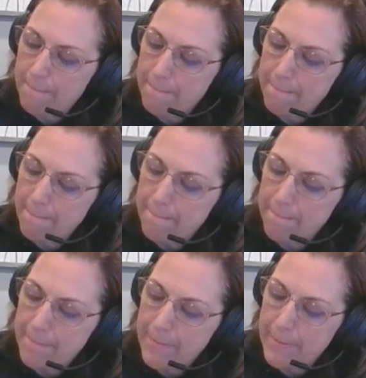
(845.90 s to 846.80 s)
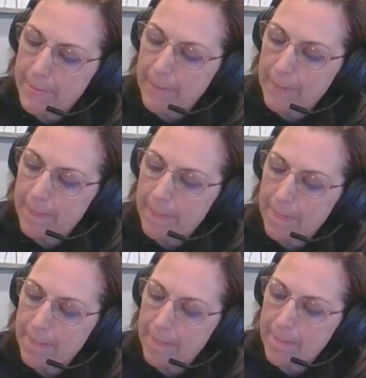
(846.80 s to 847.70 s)

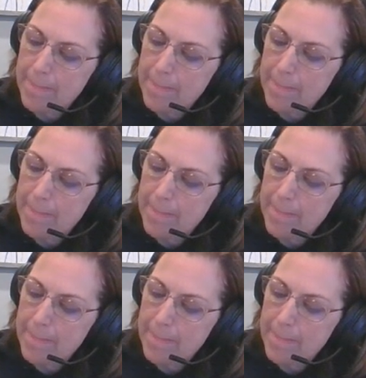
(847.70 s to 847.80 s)
(silence)